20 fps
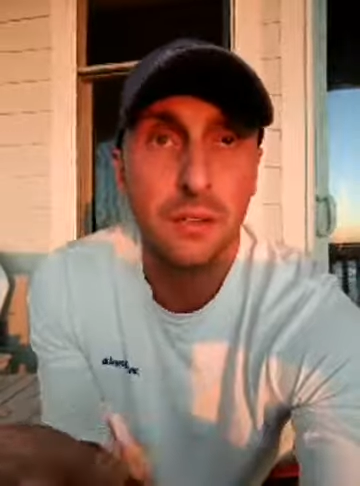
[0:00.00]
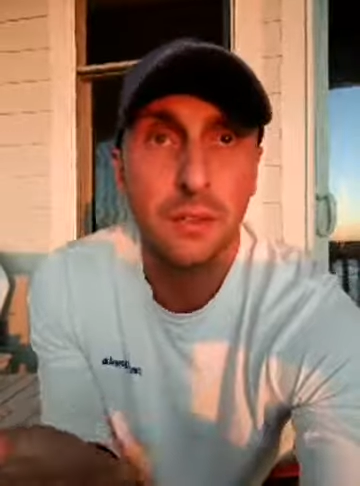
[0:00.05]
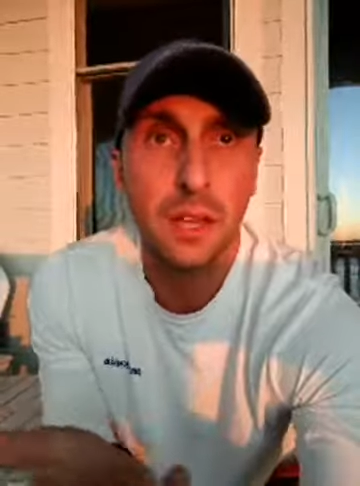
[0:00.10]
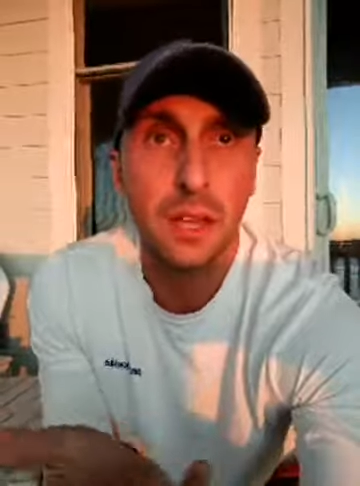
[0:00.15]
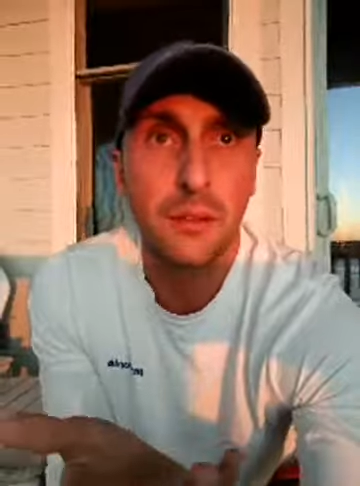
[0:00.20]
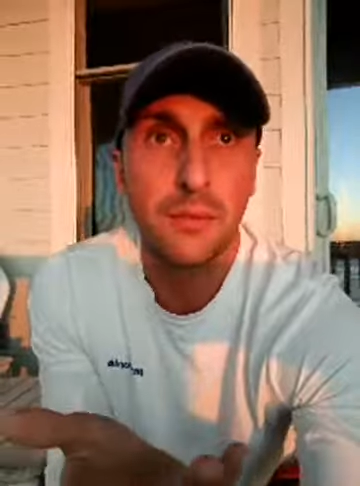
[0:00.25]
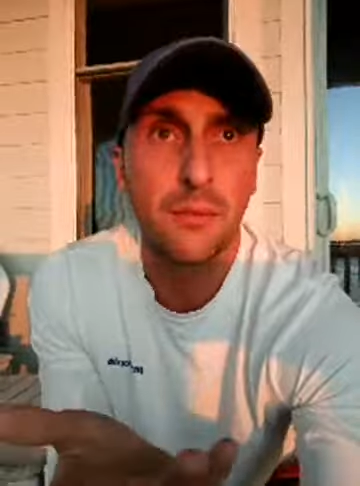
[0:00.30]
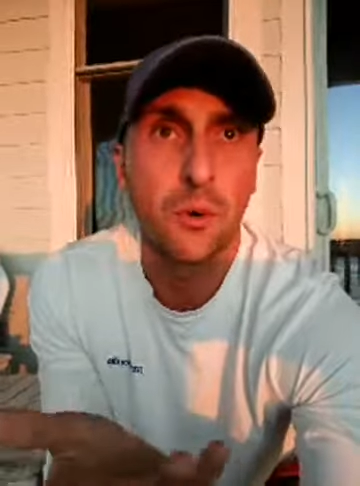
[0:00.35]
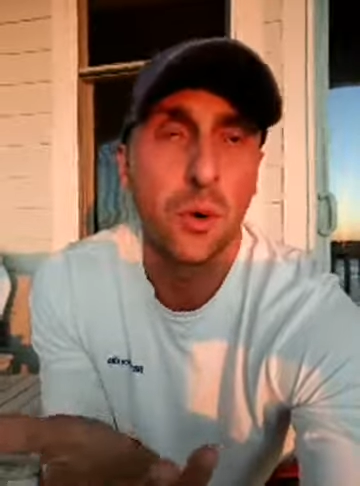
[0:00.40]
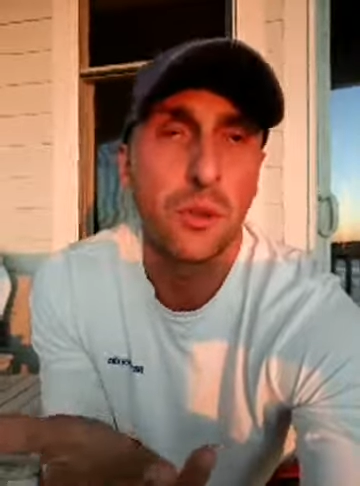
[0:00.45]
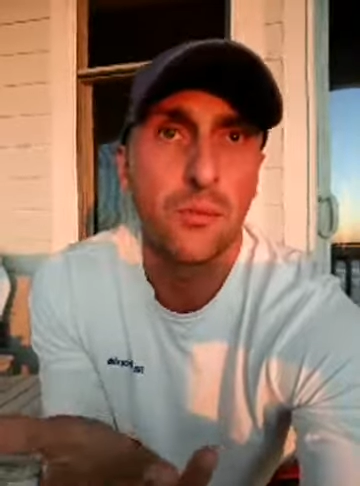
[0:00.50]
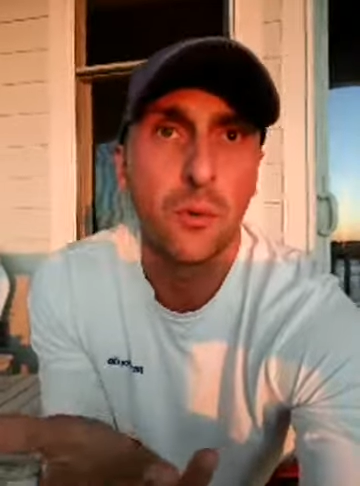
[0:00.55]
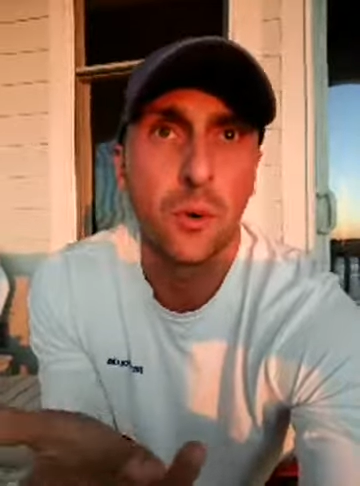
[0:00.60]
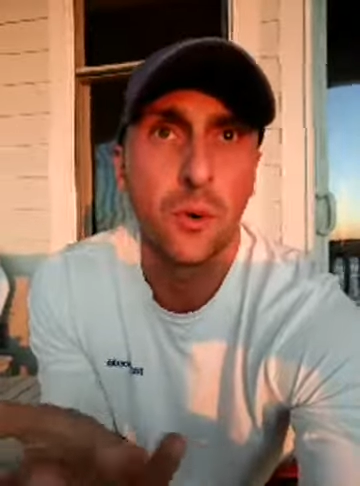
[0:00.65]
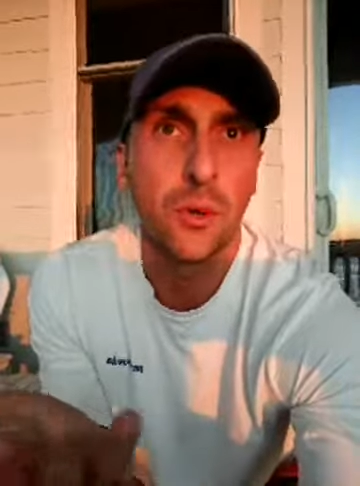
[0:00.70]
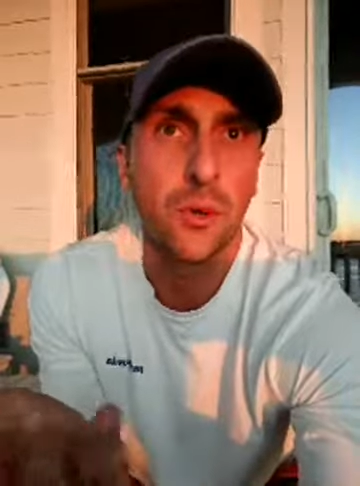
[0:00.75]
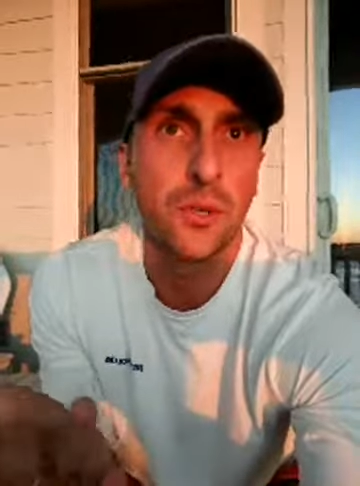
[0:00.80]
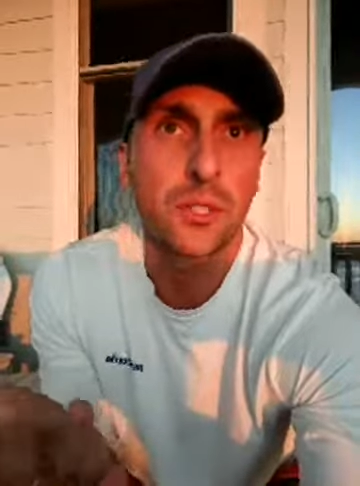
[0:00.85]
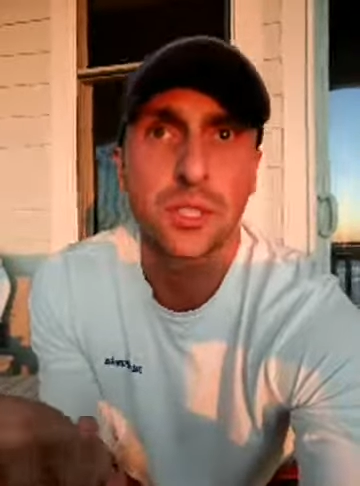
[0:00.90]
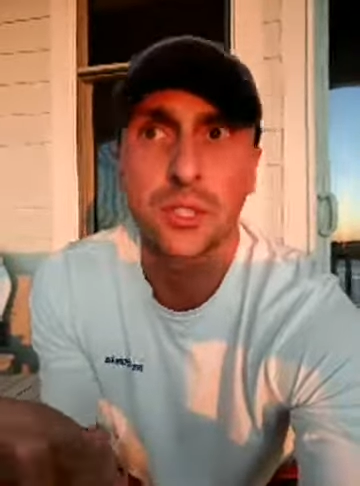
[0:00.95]
out of 44
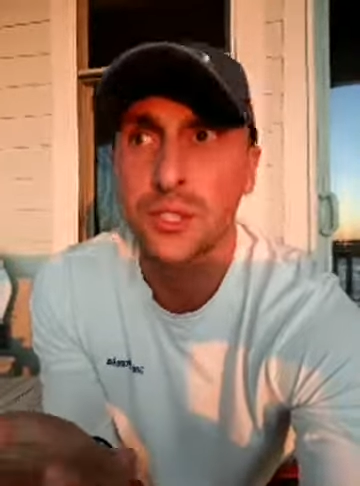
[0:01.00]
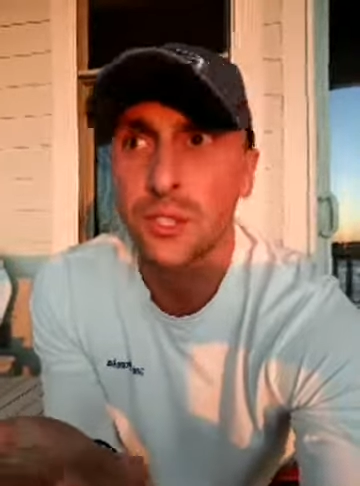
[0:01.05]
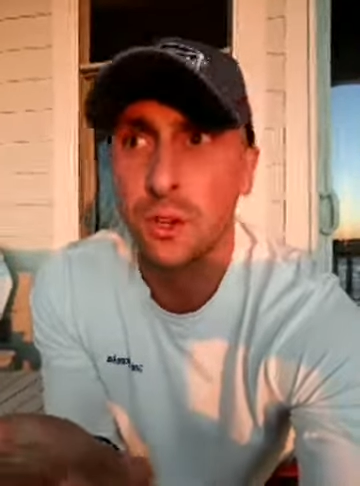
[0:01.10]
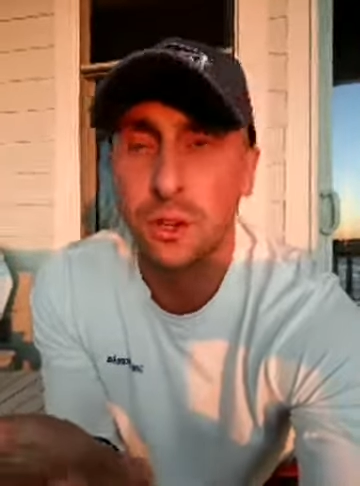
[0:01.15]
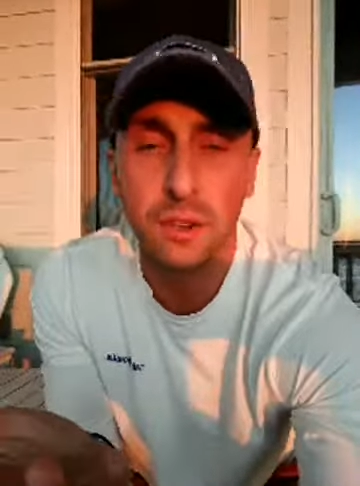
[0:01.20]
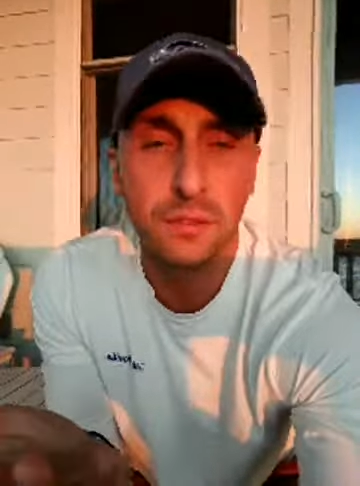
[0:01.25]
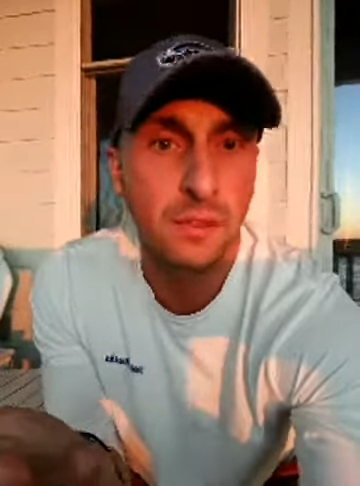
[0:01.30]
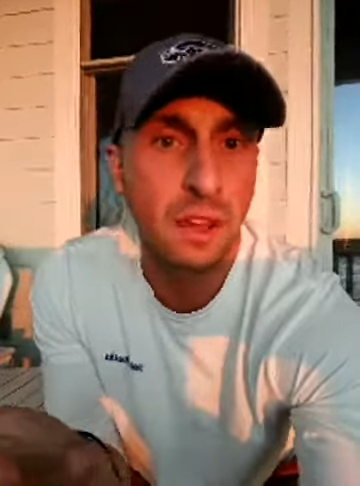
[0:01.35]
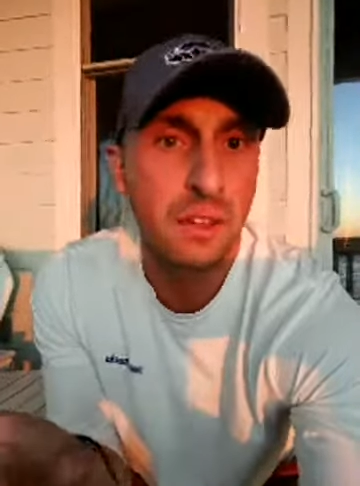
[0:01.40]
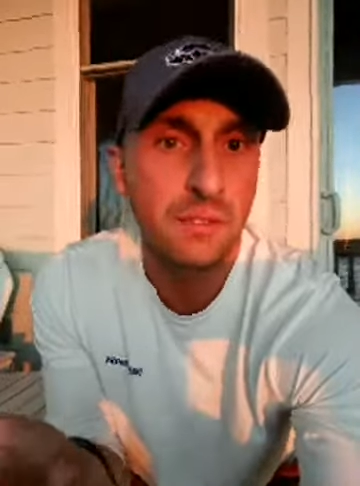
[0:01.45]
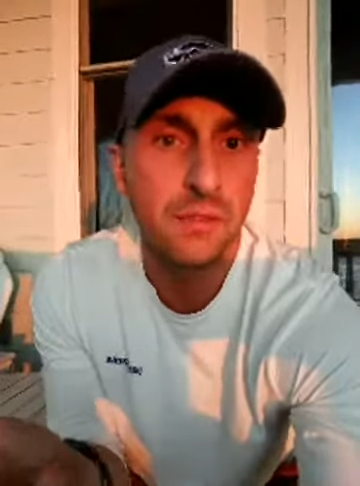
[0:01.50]
units, there's 35